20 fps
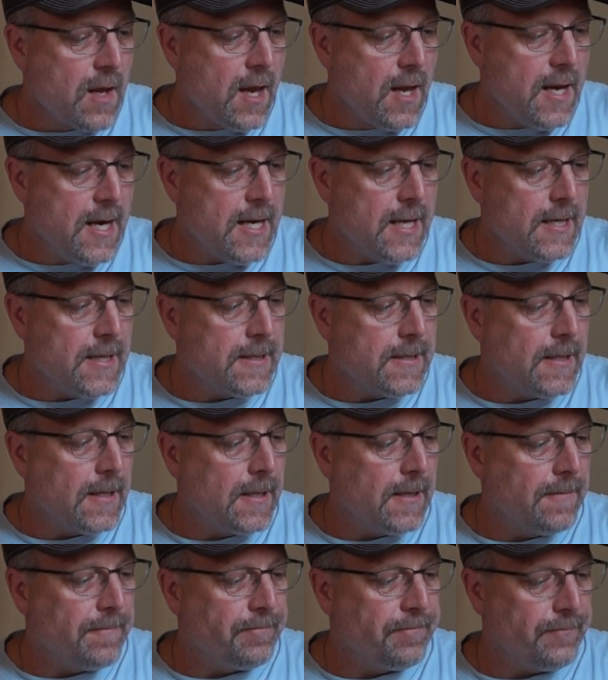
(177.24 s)
And
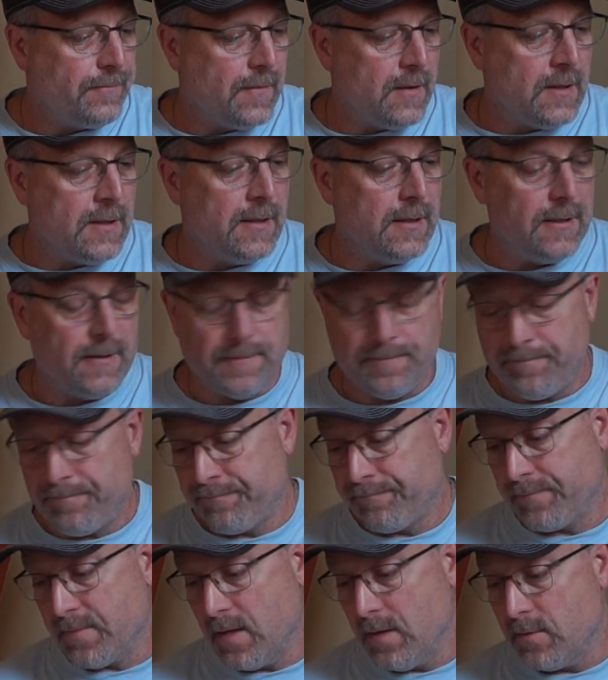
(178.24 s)

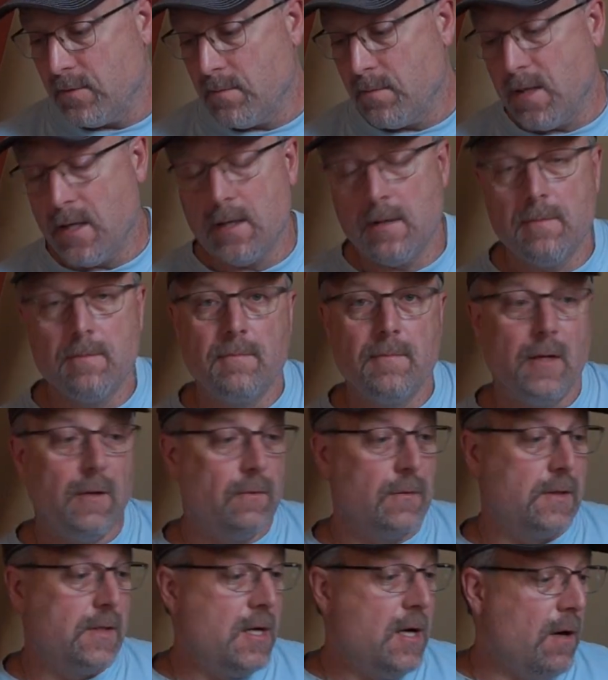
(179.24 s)
as you may be
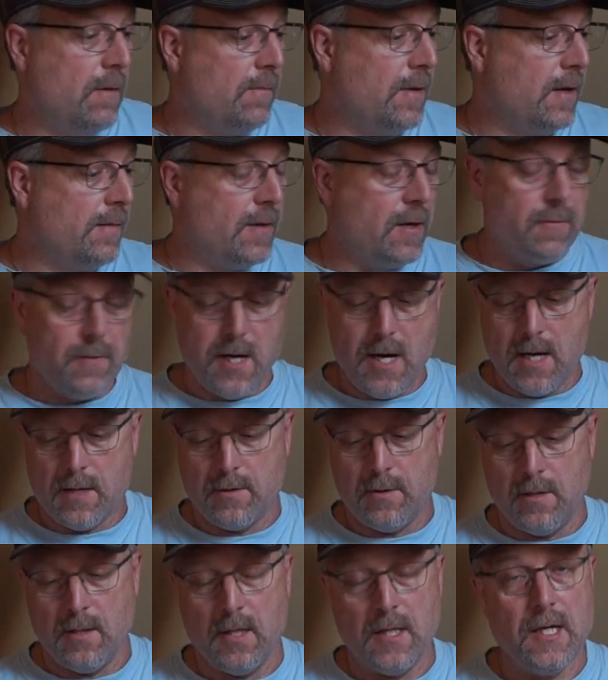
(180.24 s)
able to tell by my
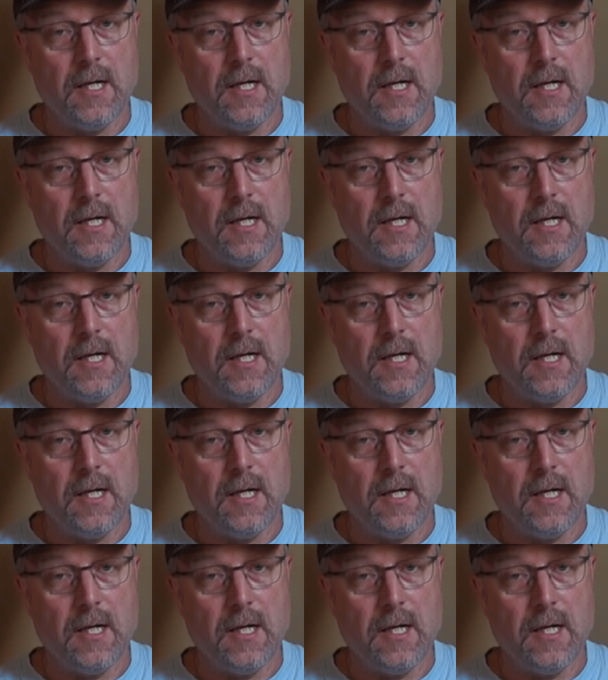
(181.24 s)
reaction, it